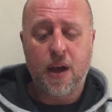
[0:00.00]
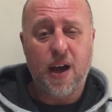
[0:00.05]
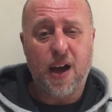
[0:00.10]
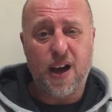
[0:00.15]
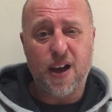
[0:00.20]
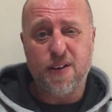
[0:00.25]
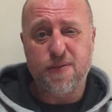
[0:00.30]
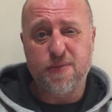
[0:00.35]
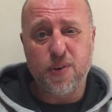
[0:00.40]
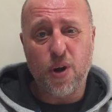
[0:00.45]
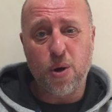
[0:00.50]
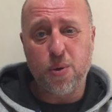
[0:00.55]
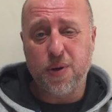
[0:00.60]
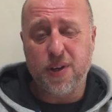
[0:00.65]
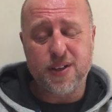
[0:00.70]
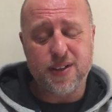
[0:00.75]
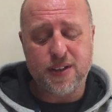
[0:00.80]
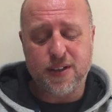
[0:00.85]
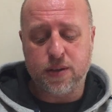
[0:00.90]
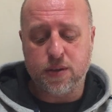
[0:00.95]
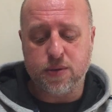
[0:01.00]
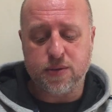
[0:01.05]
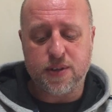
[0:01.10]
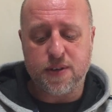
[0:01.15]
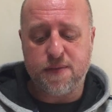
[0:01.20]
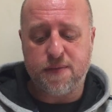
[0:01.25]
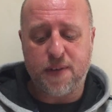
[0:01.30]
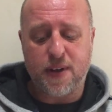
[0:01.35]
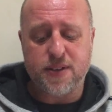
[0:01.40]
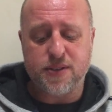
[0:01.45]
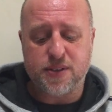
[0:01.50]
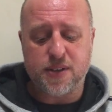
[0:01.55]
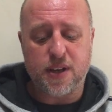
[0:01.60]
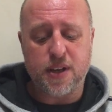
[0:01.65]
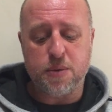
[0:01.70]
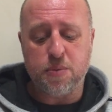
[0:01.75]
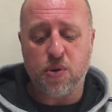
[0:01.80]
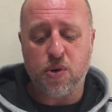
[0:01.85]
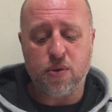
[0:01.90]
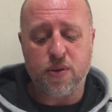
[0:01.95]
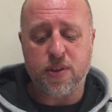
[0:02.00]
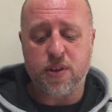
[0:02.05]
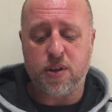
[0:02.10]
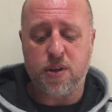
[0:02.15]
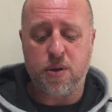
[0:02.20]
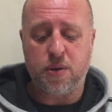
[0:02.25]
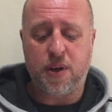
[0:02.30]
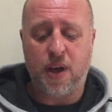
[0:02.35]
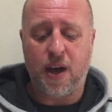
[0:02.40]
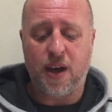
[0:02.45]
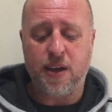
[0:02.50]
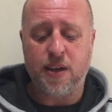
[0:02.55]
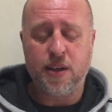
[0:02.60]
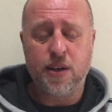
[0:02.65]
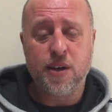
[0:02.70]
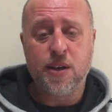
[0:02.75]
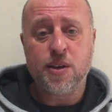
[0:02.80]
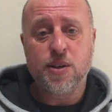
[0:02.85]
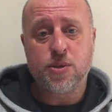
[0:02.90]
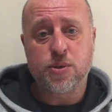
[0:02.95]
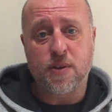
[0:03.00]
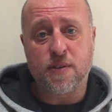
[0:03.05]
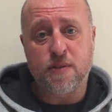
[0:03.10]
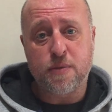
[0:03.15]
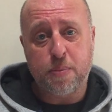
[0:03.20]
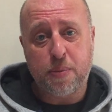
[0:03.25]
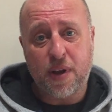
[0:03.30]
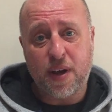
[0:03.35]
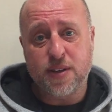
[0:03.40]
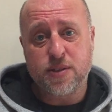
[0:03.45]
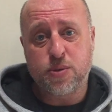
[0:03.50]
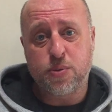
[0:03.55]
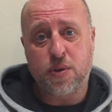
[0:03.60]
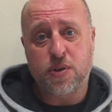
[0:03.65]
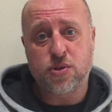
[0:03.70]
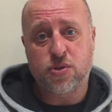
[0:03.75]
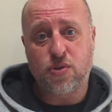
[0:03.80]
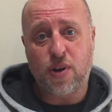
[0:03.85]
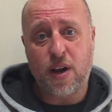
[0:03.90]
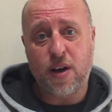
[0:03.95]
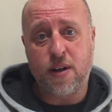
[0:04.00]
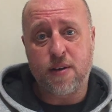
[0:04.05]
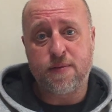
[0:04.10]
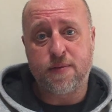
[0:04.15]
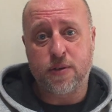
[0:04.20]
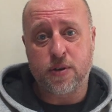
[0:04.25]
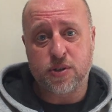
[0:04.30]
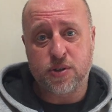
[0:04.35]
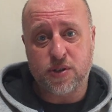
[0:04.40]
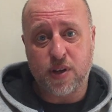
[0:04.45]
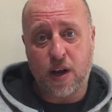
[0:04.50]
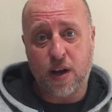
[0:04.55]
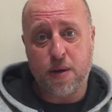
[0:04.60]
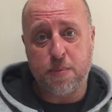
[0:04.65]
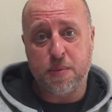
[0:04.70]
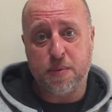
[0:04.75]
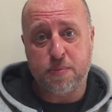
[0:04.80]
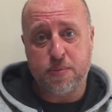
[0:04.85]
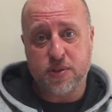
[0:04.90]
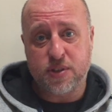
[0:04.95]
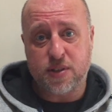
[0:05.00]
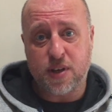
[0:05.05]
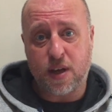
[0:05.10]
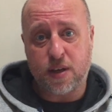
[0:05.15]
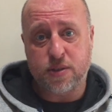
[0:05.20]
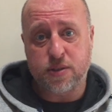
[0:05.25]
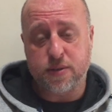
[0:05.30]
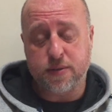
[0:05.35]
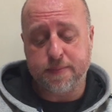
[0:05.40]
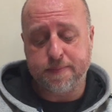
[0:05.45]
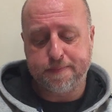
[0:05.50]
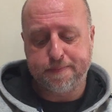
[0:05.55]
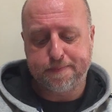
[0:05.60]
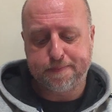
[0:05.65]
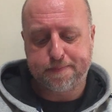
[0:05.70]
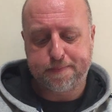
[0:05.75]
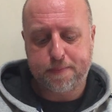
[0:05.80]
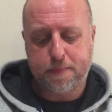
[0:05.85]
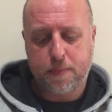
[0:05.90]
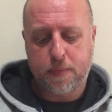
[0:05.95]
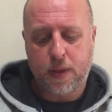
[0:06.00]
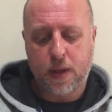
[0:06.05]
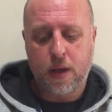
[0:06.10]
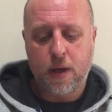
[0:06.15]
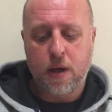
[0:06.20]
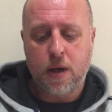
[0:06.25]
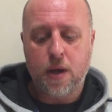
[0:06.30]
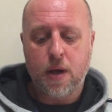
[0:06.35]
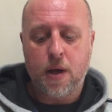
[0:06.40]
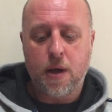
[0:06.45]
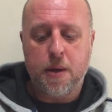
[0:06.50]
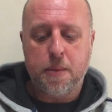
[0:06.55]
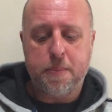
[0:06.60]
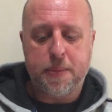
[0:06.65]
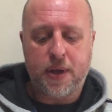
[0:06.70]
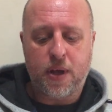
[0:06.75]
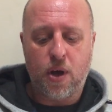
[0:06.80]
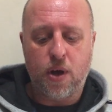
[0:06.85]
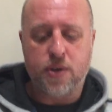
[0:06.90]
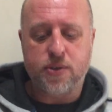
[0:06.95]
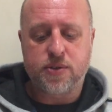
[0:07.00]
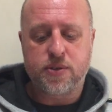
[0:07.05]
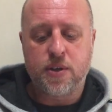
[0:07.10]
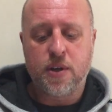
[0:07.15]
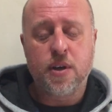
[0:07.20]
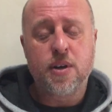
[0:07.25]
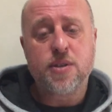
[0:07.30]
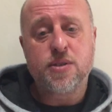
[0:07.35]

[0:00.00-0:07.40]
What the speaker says: I have no legal defence anymore in the UK, so I've applied to Australia for asylum and protection. Because